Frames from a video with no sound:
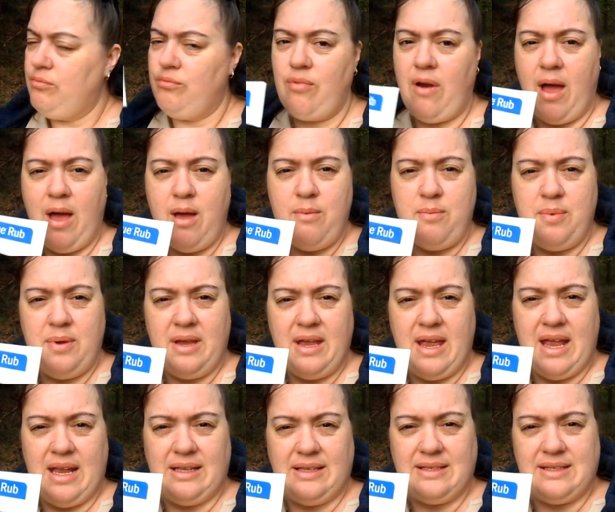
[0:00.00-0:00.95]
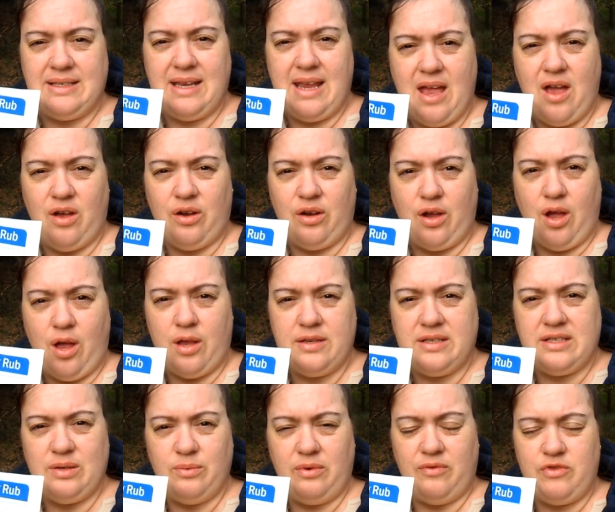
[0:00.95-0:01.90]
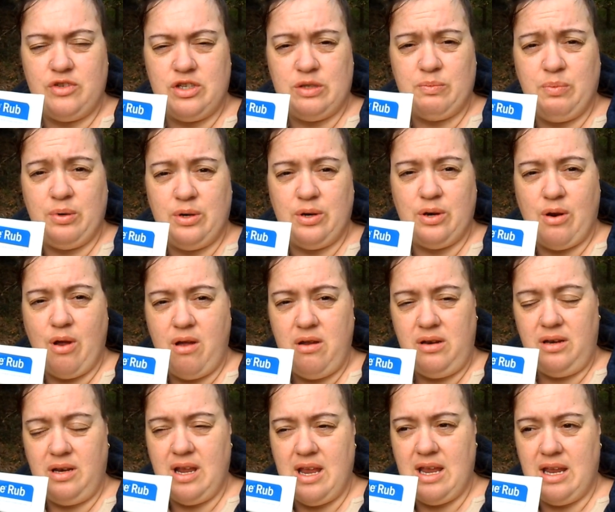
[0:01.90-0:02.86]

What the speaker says: rub and see how it goes. So we've just put it on